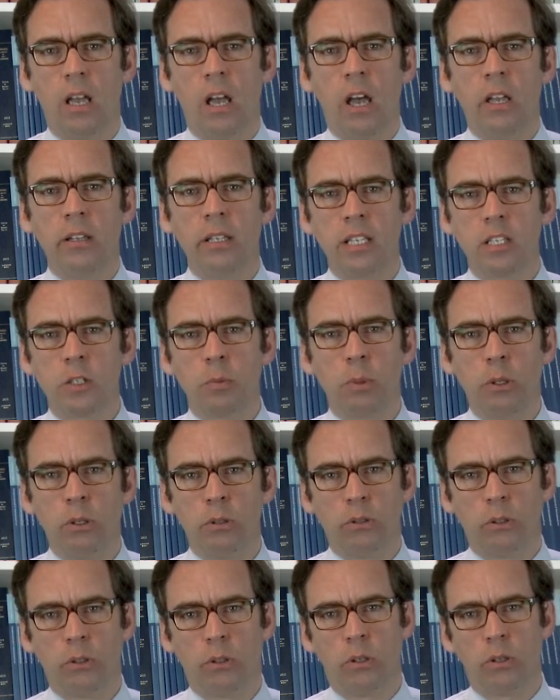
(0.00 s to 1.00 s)

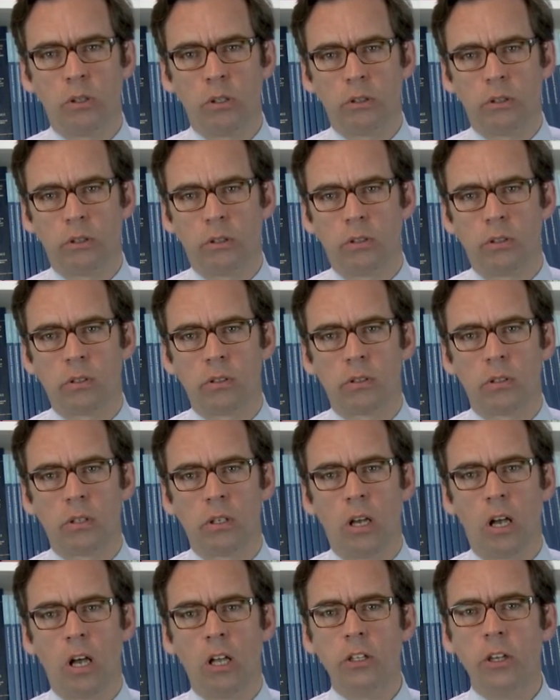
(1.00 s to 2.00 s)
unexploded ordnance
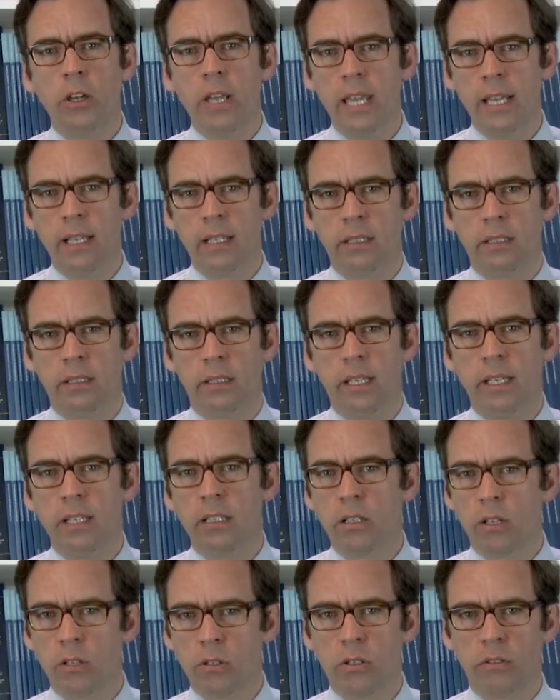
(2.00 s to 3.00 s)
on a hill in
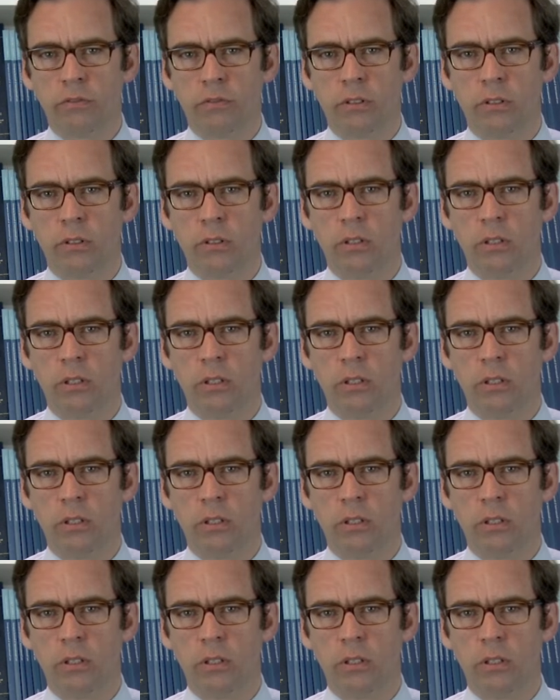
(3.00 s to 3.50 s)
Kosovo